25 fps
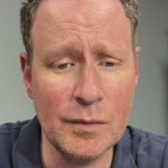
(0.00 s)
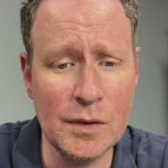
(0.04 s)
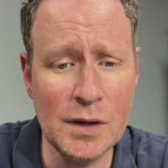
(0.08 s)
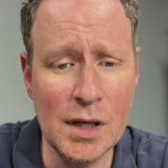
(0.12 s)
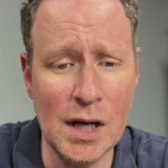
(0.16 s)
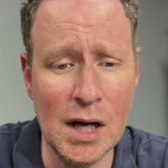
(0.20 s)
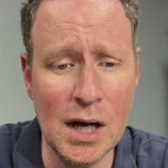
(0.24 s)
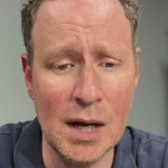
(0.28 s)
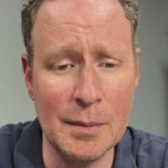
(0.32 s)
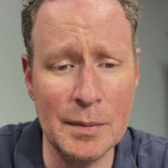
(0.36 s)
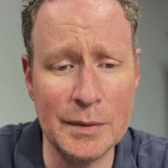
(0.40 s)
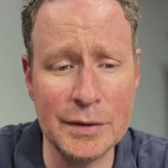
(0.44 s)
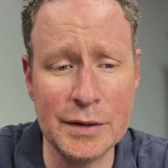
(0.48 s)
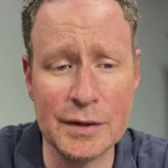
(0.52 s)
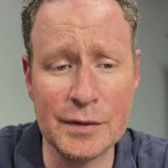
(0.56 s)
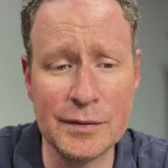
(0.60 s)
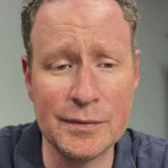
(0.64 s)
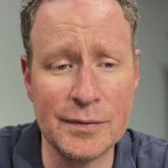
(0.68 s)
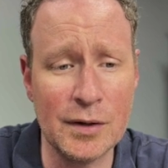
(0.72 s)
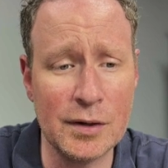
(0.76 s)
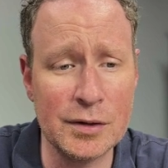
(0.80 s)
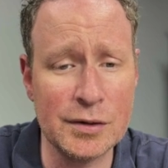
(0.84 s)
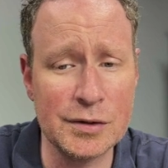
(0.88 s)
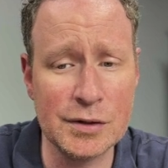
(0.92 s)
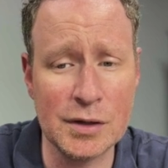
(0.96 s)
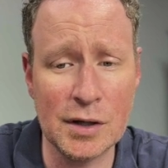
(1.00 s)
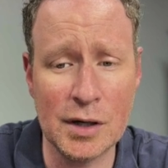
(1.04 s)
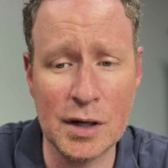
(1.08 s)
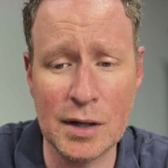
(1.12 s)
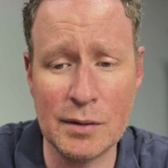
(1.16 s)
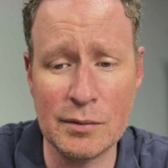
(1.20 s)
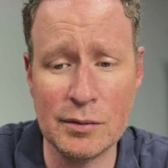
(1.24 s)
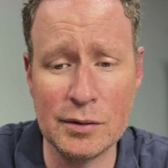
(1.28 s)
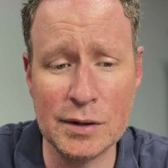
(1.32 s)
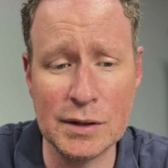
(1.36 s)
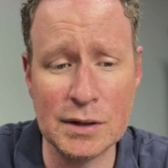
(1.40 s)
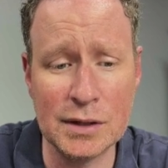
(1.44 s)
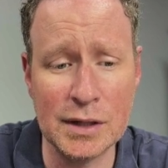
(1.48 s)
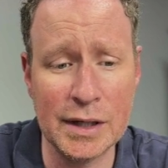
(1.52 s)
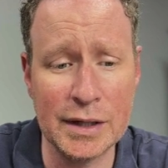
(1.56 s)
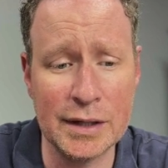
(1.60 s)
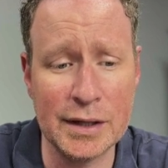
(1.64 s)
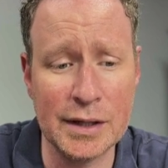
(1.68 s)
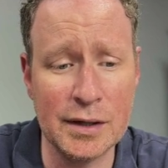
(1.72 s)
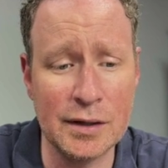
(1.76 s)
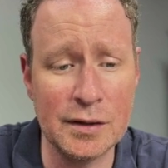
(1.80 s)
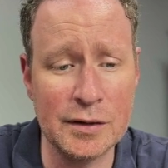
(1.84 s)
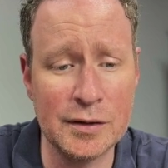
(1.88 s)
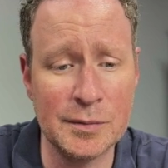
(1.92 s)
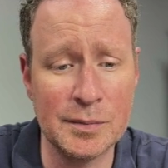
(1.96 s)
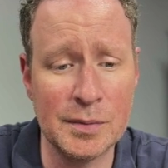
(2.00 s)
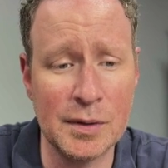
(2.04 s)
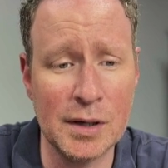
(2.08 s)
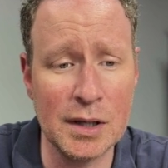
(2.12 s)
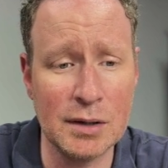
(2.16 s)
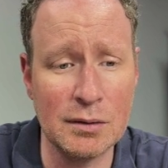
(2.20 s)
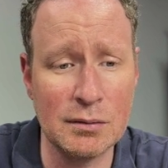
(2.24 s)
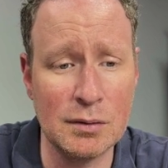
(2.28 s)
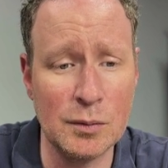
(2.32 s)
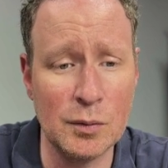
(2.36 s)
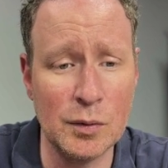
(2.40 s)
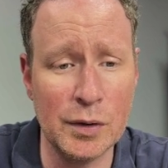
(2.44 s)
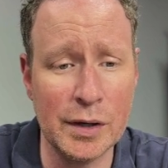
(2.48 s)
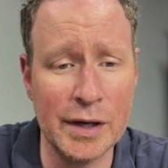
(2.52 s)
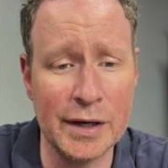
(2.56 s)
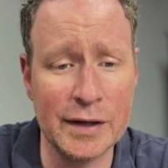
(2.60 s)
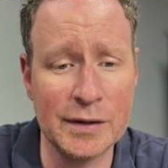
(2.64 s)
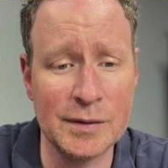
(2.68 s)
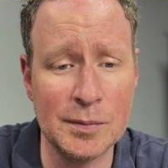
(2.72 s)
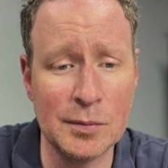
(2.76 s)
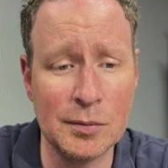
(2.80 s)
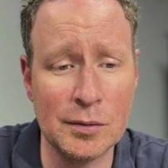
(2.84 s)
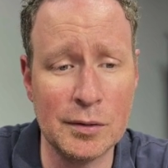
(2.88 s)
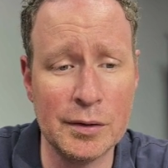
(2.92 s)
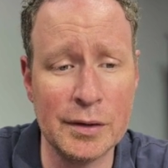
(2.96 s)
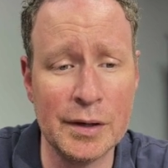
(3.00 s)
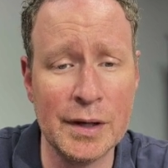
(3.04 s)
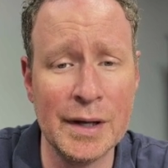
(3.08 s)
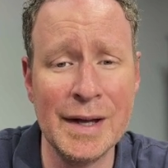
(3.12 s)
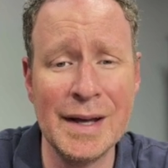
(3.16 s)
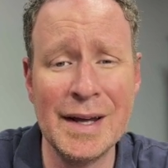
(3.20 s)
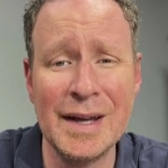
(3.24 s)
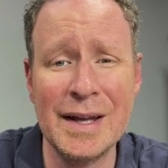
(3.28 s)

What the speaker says: But this first chart I really like here. It's probably the one we'll export.